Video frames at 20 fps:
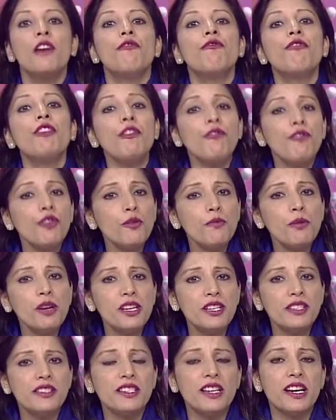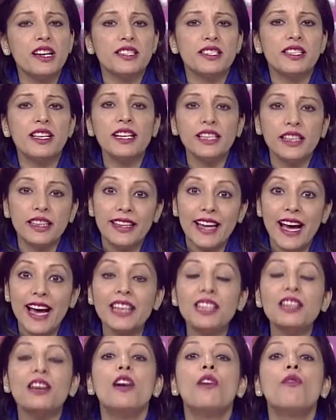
we would be discussing that